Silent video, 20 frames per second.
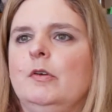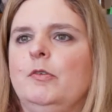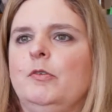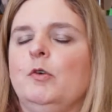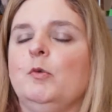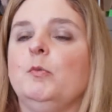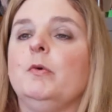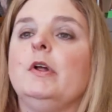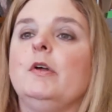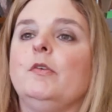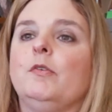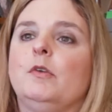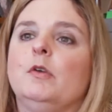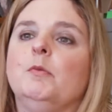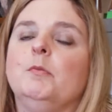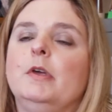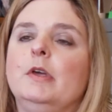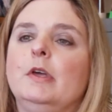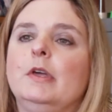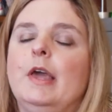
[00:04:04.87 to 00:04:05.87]
So what else
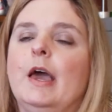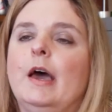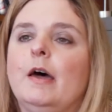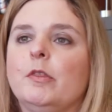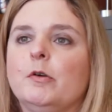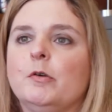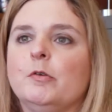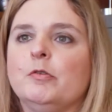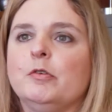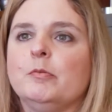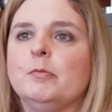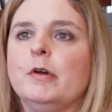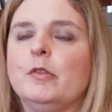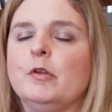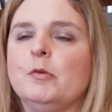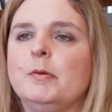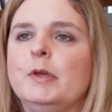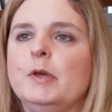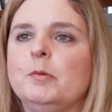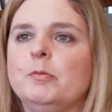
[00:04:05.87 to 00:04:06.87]
can we gather from
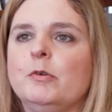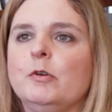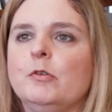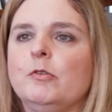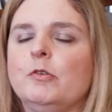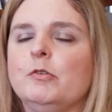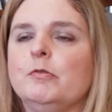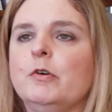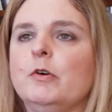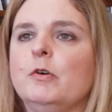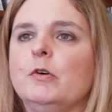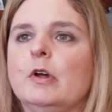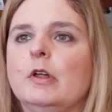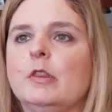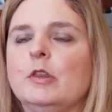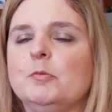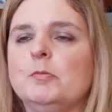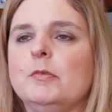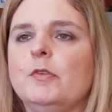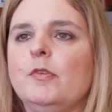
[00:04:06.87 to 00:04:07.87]
other people to vote
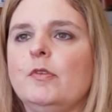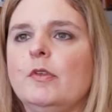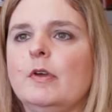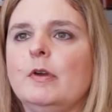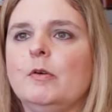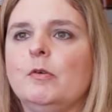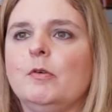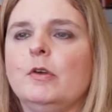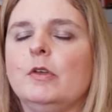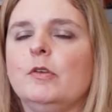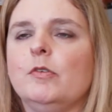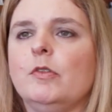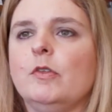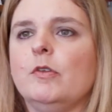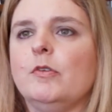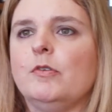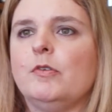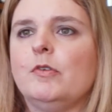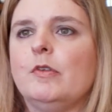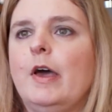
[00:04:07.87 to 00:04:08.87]
on them and say,
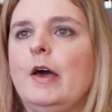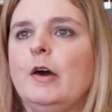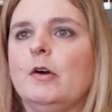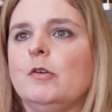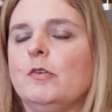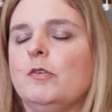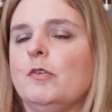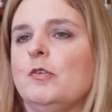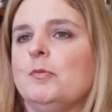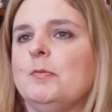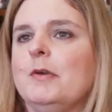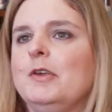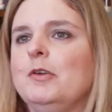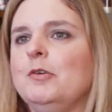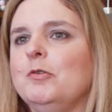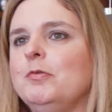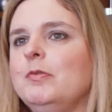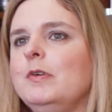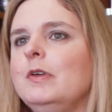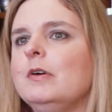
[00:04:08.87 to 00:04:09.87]
how does this
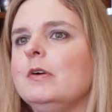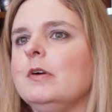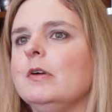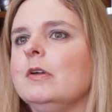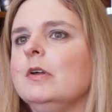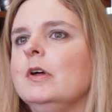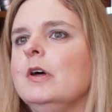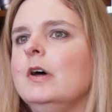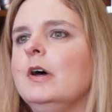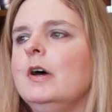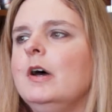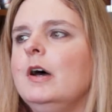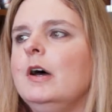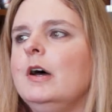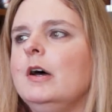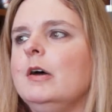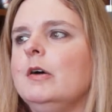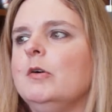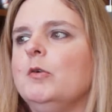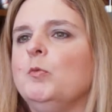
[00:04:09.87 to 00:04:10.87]
make you feel?
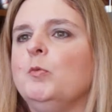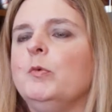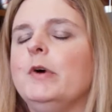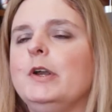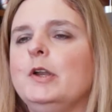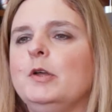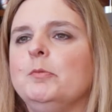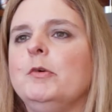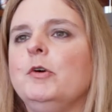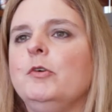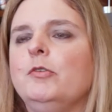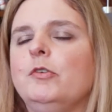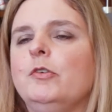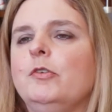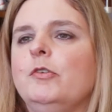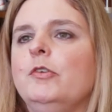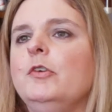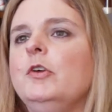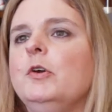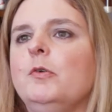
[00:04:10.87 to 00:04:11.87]
What
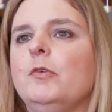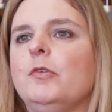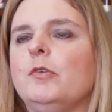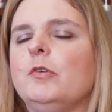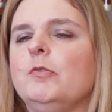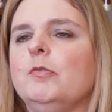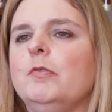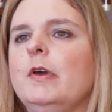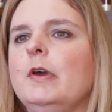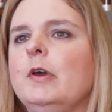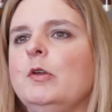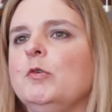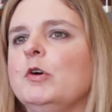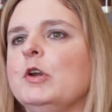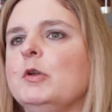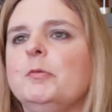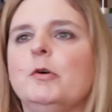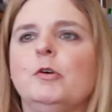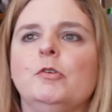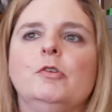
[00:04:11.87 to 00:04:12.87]
emotion to you is conveyed?
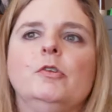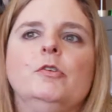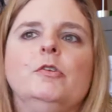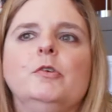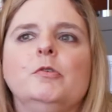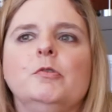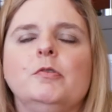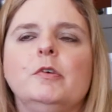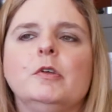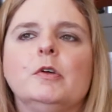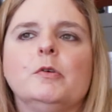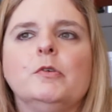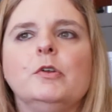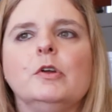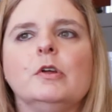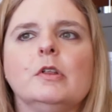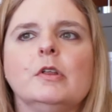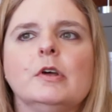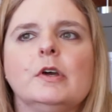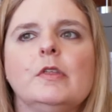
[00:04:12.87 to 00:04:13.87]
What emotion do you feel
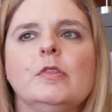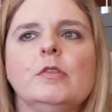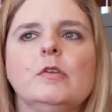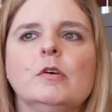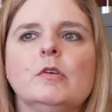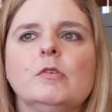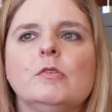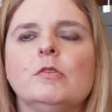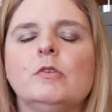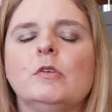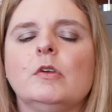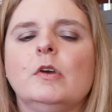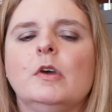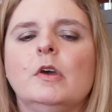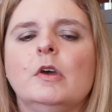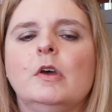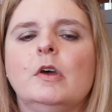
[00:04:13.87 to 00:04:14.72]
when you look at this?